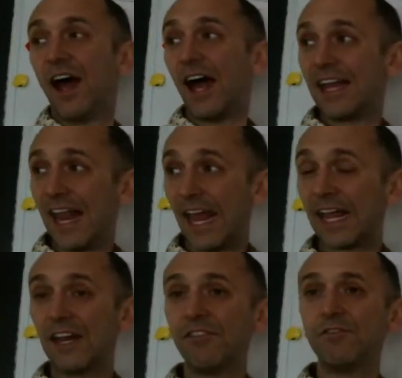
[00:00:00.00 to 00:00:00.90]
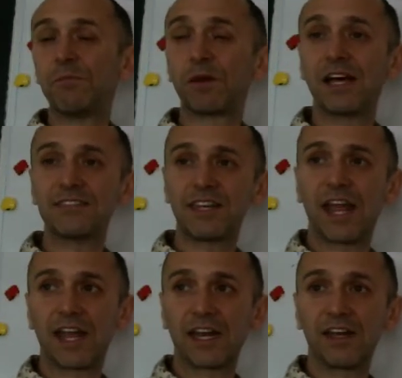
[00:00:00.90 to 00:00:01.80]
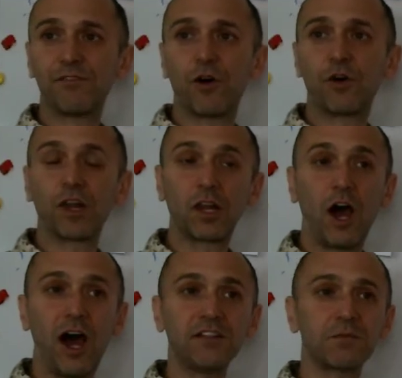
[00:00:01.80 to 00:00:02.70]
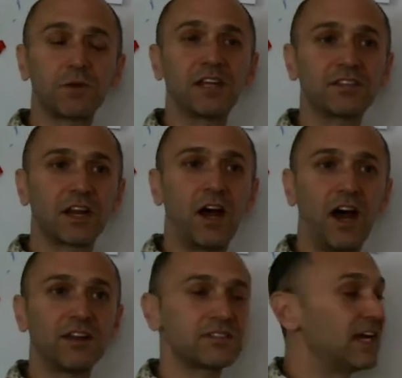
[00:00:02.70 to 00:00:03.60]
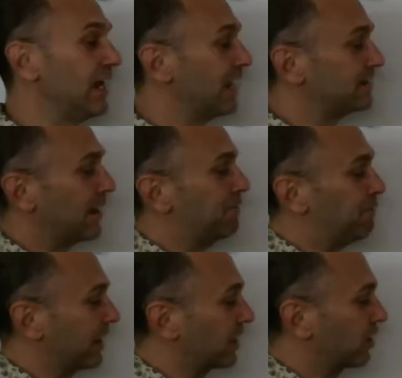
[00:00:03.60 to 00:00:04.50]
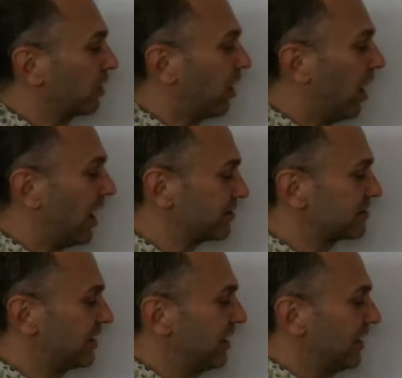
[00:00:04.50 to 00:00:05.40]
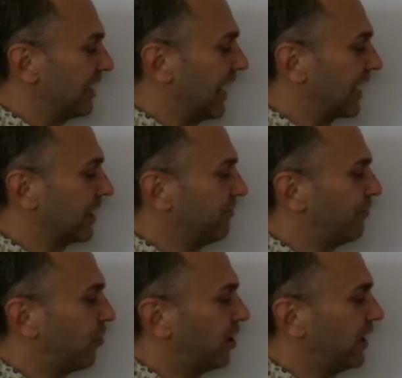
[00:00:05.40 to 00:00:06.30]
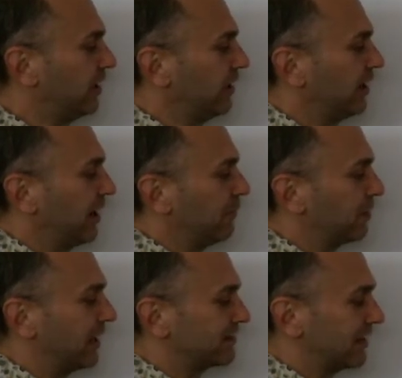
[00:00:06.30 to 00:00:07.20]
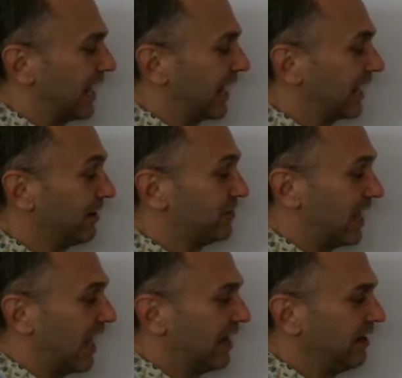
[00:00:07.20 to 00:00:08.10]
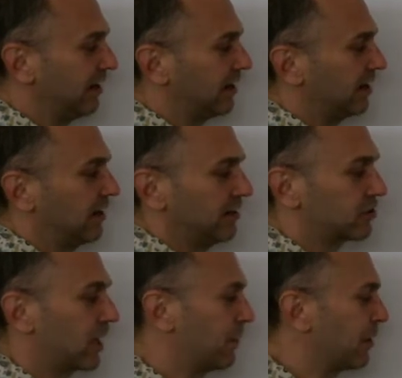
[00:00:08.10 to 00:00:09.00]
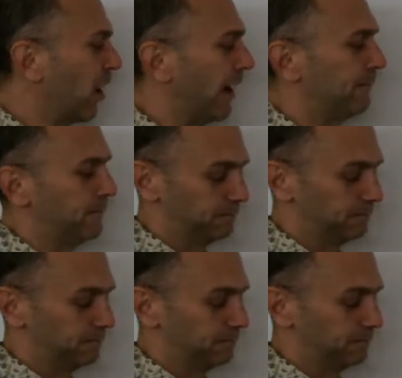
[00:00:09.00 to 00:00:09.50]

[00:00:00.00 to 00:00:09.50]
A negative plus a negative, or a loss plus a loss, is a bigger loss. Negative 4 plus negative 10 is going to be what?